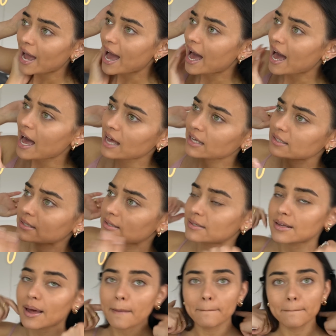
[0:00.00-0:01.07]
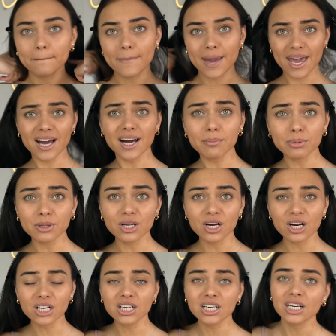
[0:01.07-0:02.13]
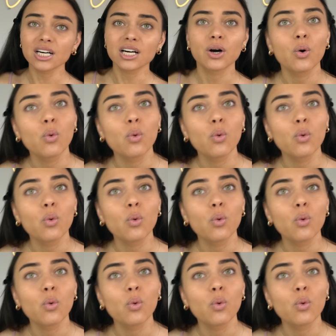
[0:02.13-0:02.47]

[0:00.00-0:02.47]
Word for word: ass makeup look?